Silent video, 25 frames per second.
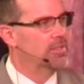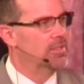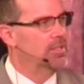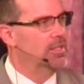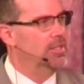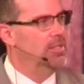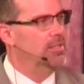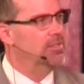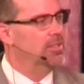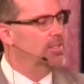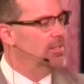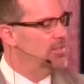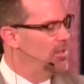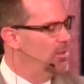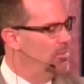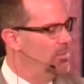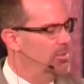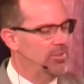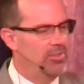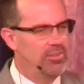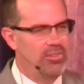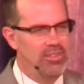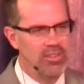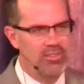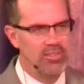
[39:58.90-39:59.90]
It's, it's
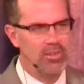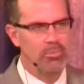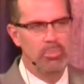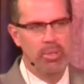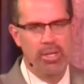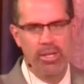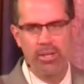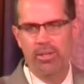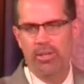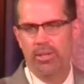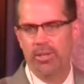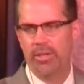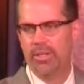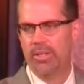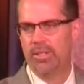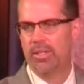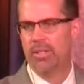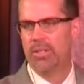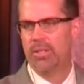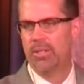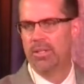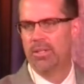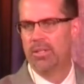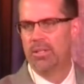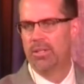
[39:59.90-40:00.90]
almost disappeared.
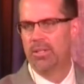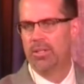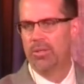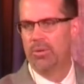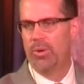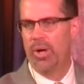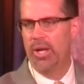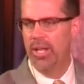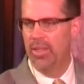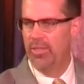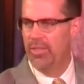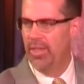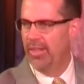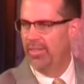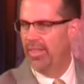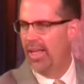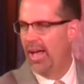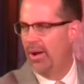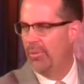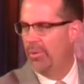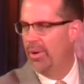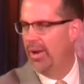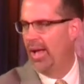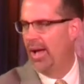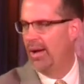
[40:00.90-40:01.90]
Why do you think
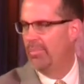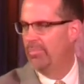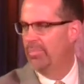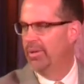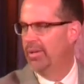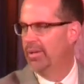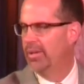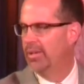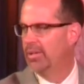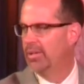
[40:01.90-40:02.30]
that would happen?